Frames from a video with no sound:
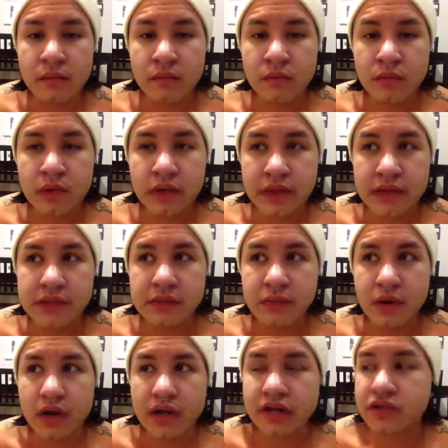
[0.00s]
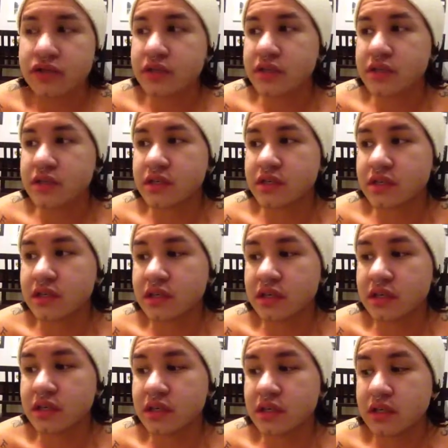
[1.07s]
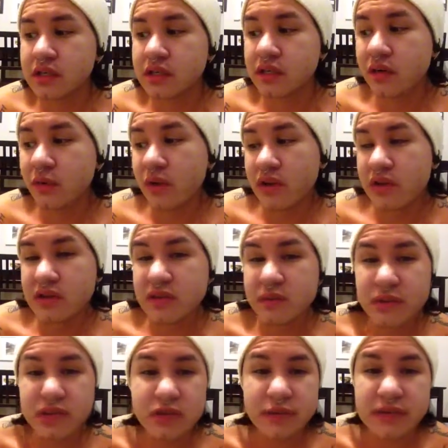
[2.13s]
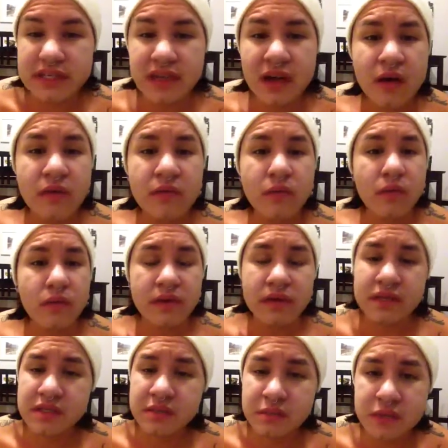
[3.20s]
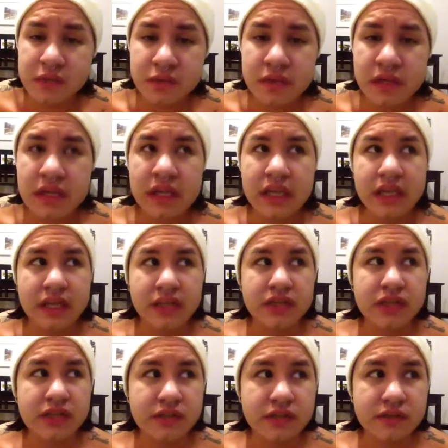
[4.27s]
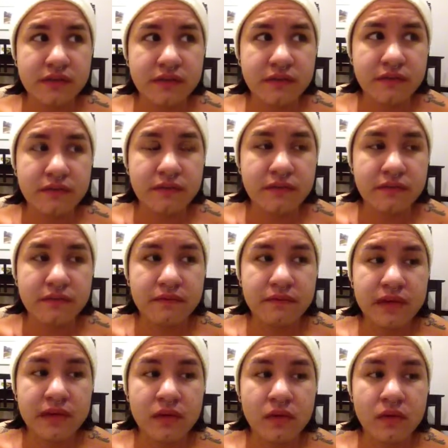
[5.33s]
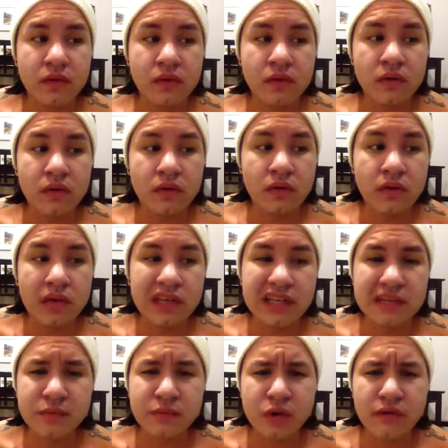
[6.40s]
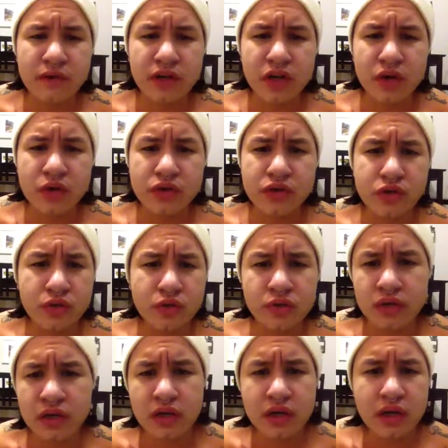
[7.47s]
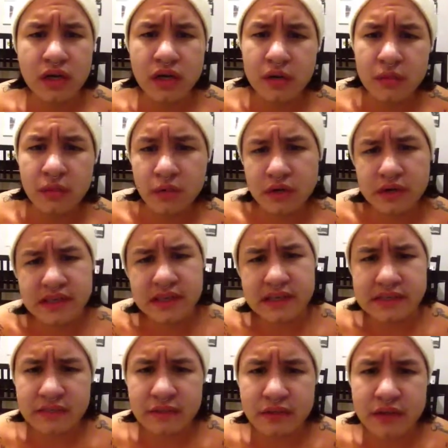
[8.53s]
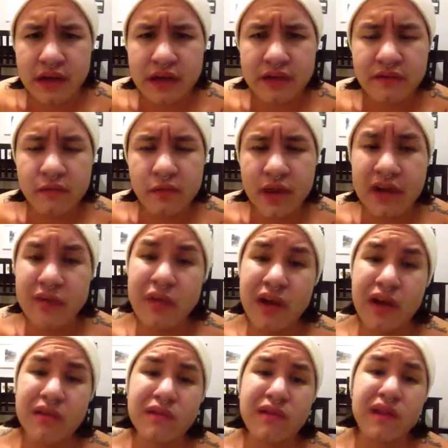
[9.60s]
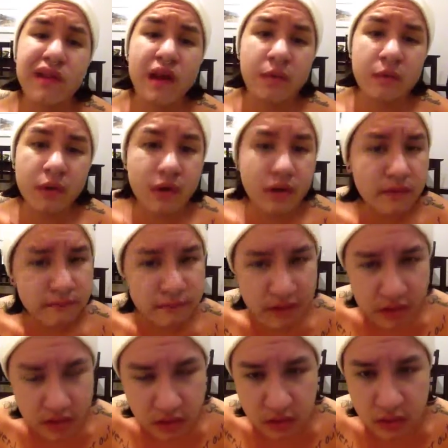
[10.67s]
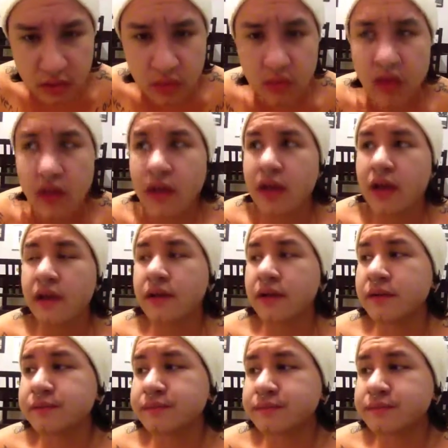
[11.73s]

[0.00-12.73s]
release where I can just, whether it's a picture of myself or things I'm doing, like I just feel like that's more of a go-to, more accessible kind of way rather than uploading a video, and